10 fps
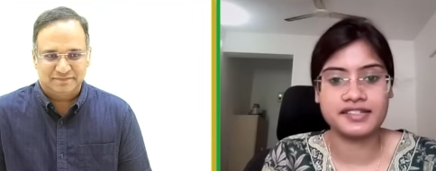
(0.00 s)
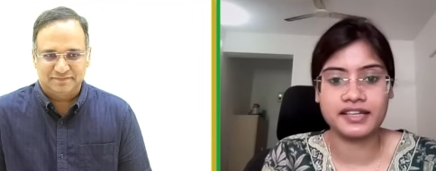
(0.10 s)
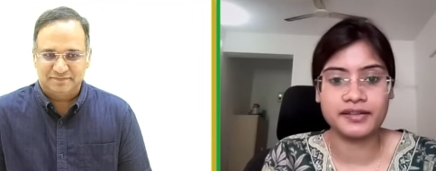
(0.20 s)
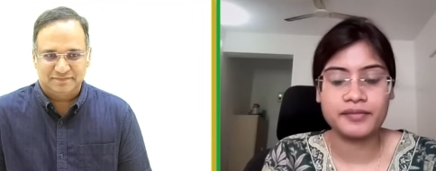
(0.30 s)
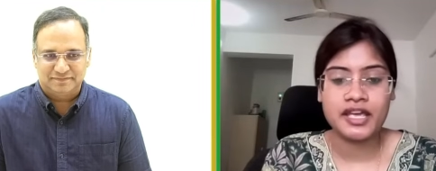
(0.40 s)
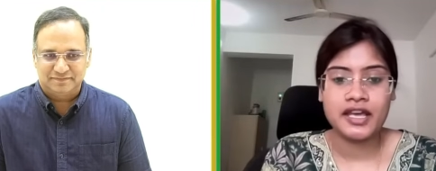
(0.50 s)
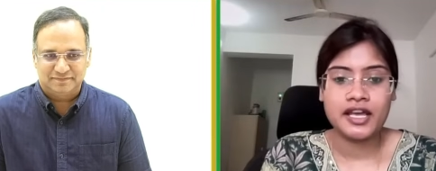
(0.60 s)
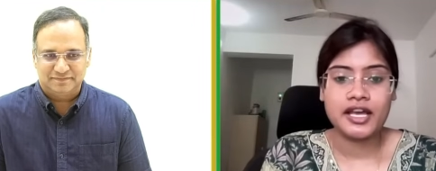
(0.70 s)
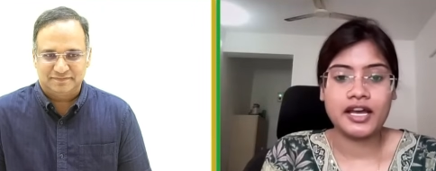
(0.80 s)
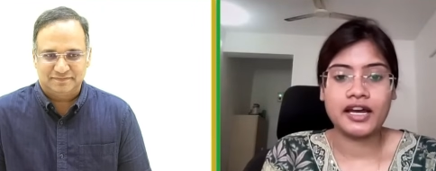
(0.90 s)
Speaker 1: there.
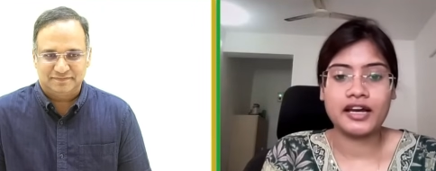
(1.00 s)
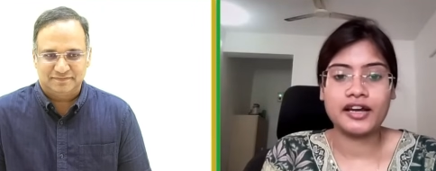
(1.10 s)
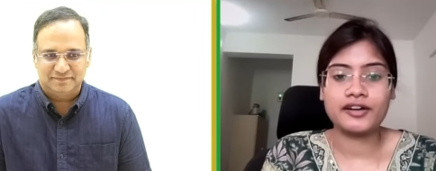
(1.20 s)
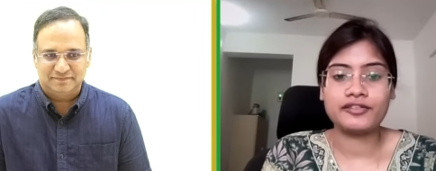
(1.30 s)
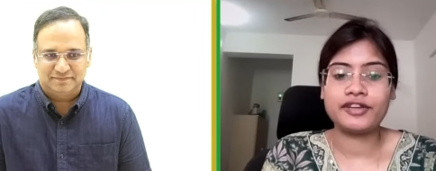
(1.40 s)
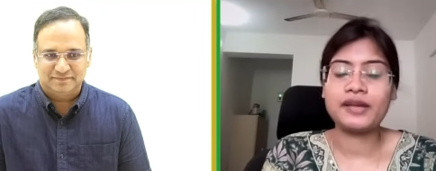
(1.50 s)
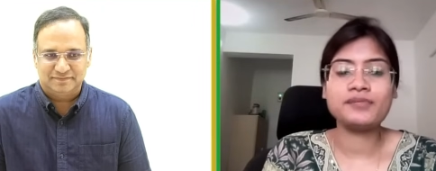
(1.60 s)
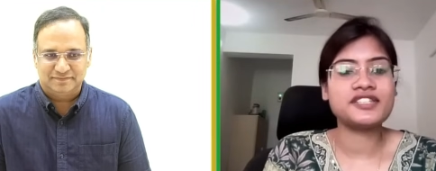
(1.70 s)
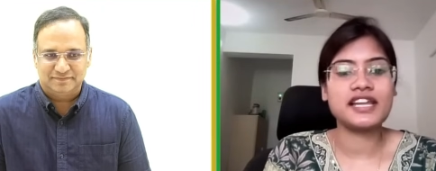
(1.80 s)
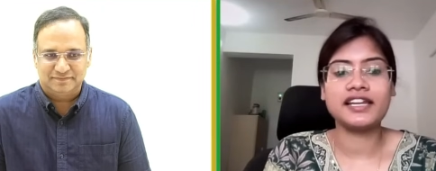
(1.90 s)

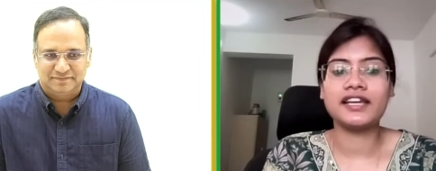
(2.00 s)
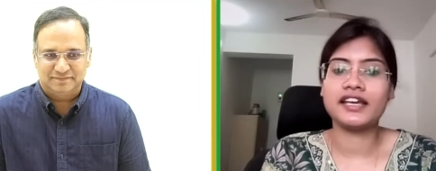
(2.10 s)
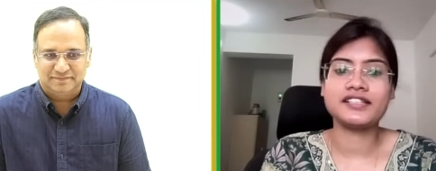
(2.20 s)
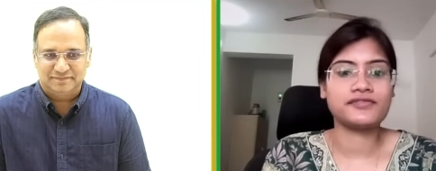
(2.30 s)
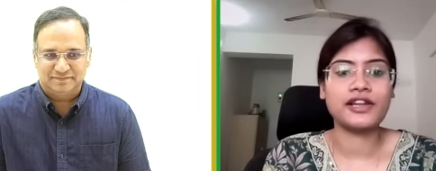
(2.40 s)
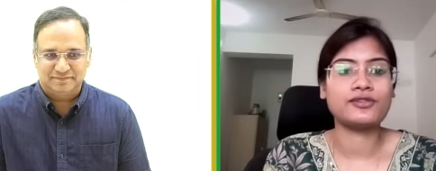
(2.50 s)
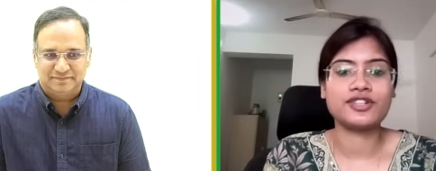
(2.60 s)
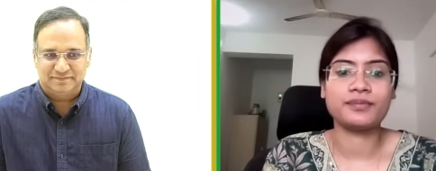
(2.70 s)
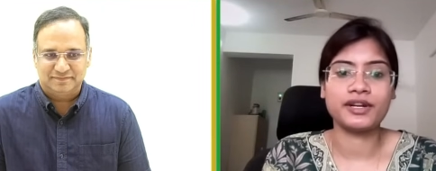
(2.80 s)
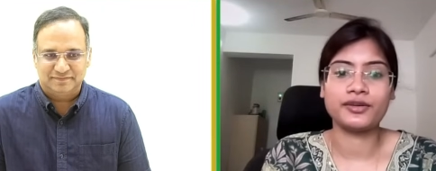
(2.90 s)
AIIMS Delhi has
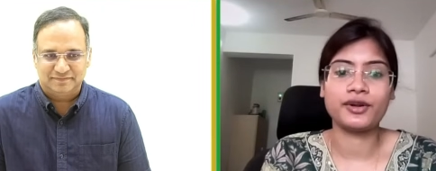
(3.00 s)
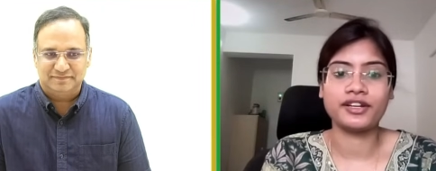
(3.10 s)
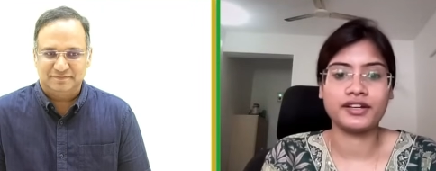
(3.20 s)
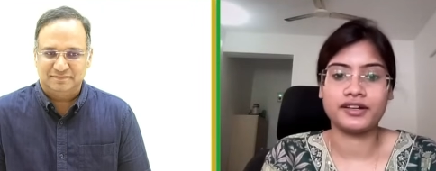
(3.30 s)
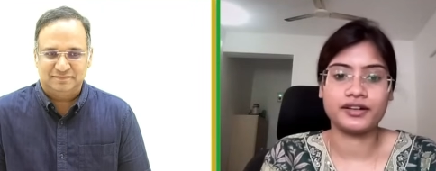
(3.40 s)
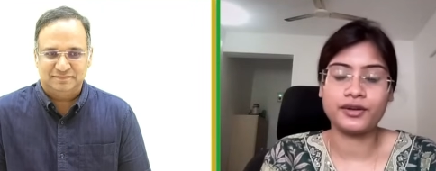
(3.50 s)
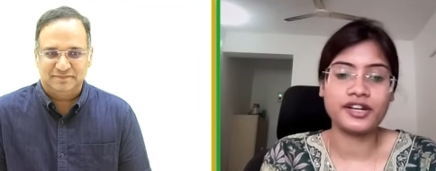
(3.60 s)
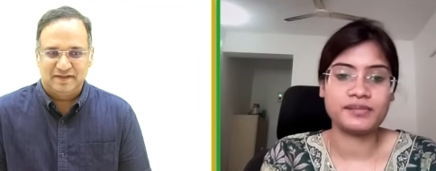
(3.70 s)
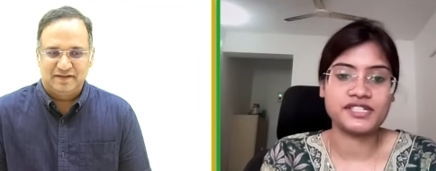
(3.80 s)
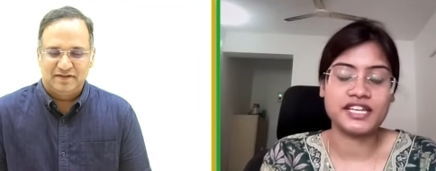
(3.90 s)
fellowship, but not not
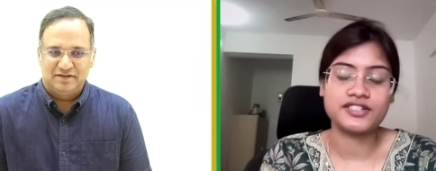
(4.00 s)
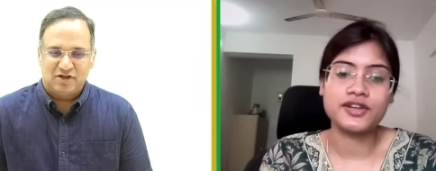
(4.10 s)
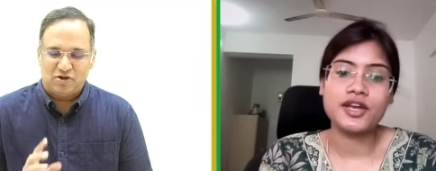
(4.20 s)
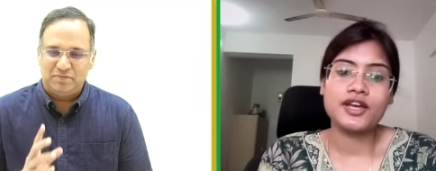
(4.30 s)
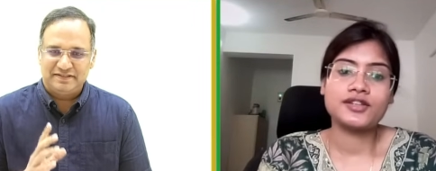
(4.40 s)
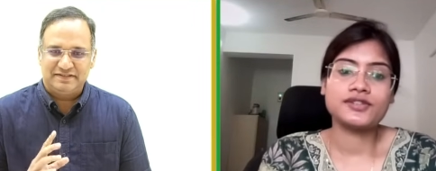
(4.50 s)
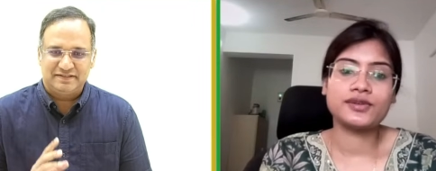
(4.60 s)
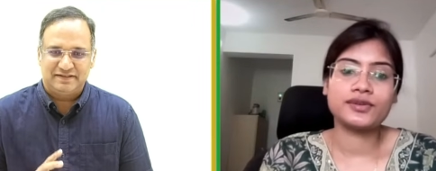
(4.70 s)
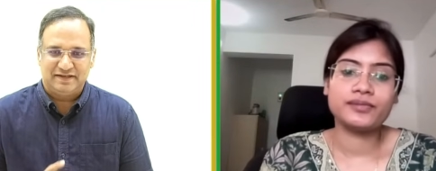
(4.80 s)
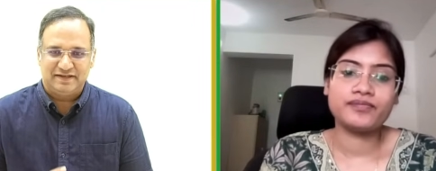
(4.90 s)
MCH.
Speaker 2: How many
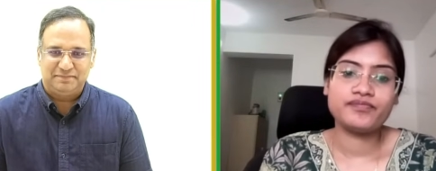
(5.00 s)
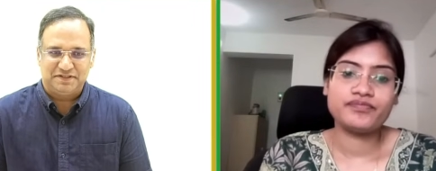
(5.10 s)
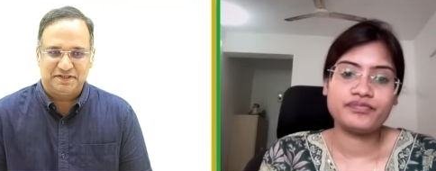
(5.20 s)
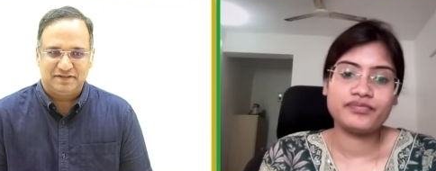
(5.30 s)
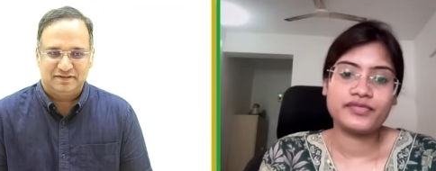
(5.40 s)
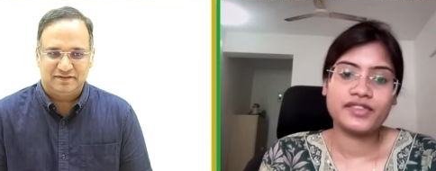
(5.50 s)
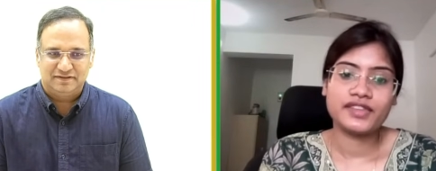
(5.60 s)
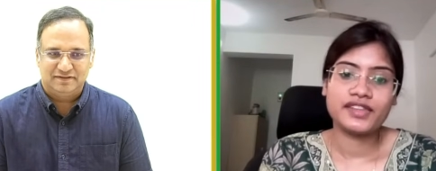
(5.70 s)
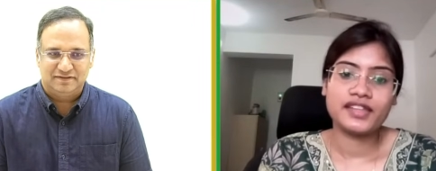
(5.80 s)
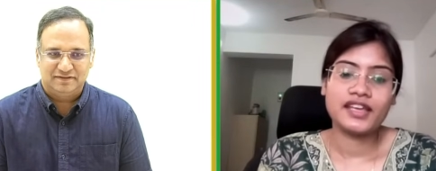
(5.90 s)
seats are there in PGI?
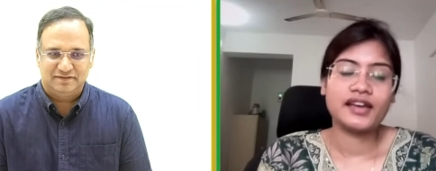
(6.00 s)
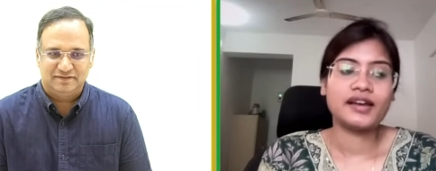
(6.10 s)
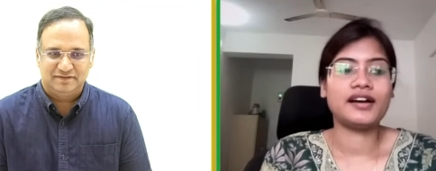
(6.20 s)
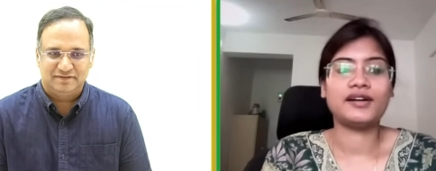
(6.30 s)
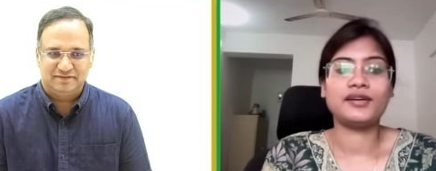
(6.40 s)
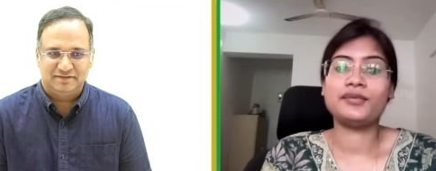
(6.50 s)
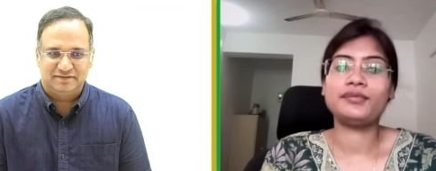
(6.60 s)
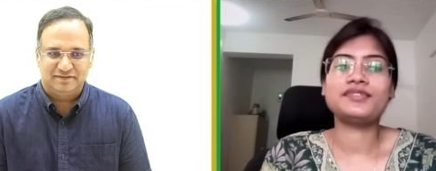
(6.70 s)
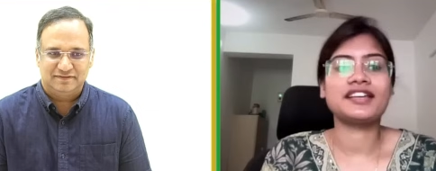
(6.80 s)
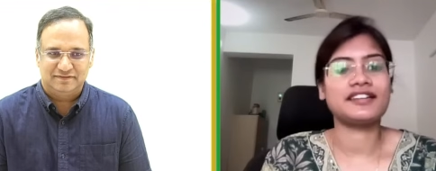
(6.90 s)
Speaker 1: Uh,
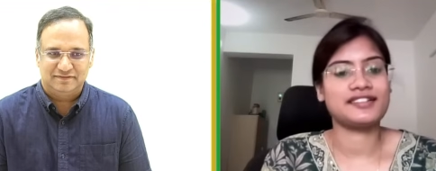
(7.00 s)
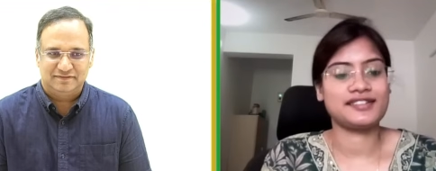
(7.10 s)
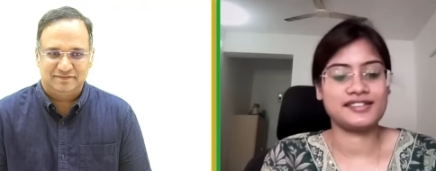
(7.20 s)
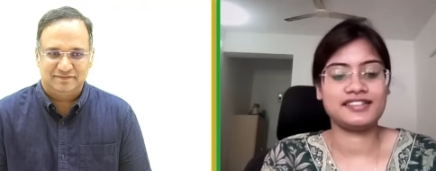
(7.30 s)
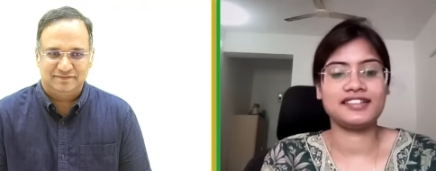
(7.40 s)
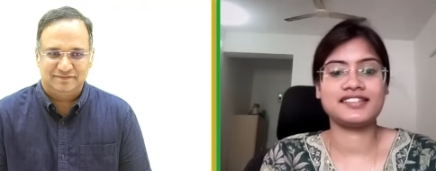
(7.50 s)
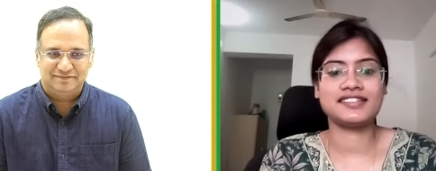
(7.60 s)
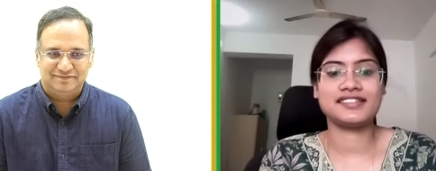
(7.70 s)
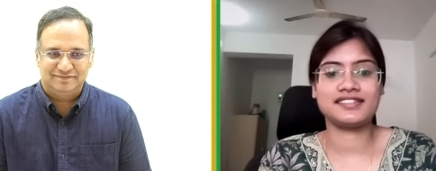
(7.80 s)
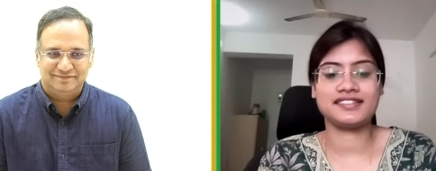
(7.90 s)
sir,
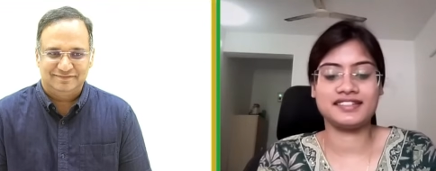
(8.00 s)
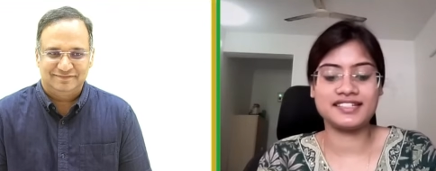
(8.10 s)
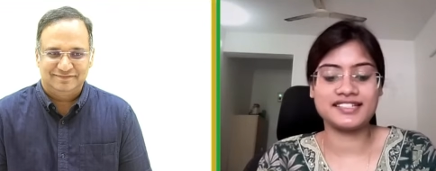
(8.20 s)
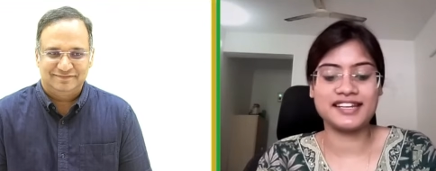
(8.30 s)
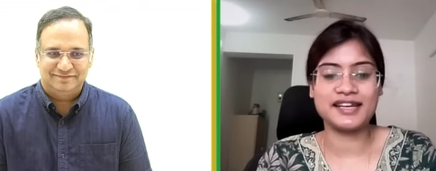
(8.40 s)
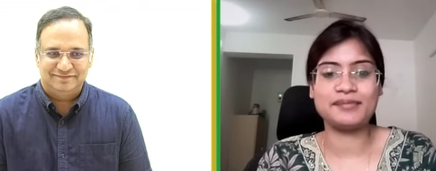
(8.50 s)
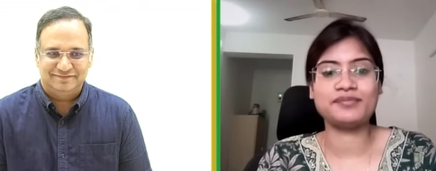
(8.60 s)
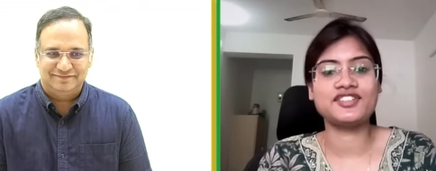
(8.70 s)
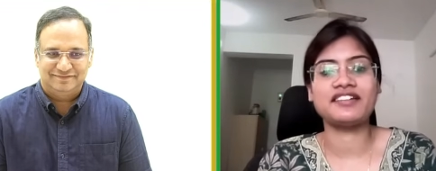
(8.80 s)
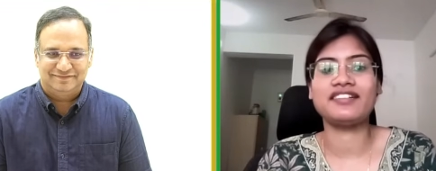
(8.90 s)
this this time
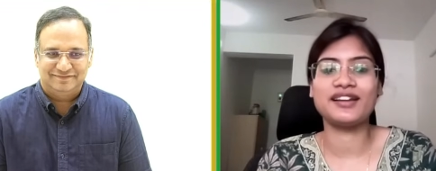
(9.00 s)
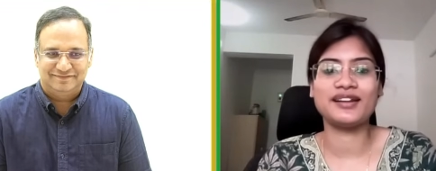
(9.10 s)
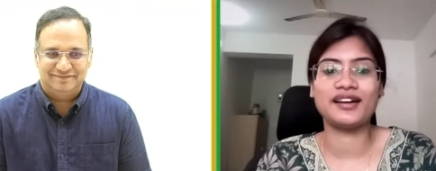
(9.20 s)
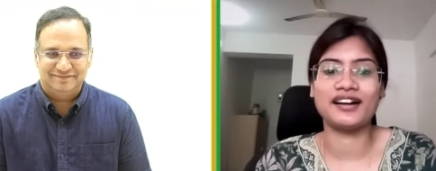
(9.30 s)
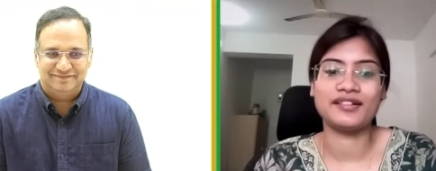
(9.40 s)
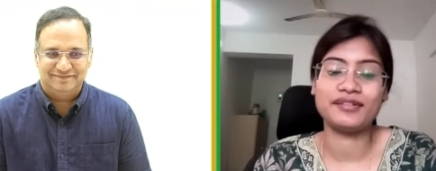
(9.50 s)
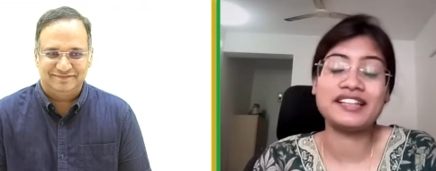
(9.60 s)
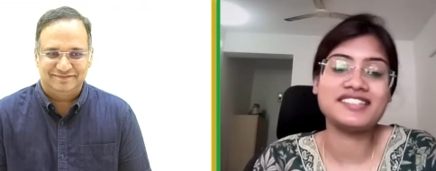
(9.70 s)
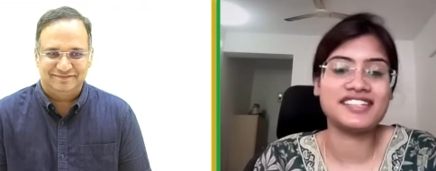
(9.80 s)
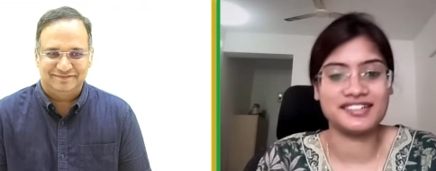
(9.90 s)
general uh,
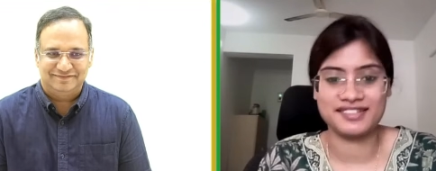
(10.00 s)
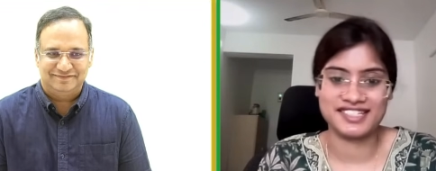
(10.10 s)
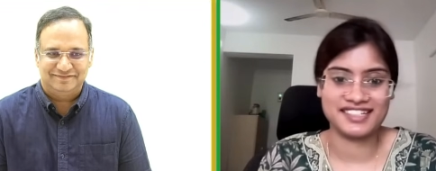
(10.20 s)
one seat was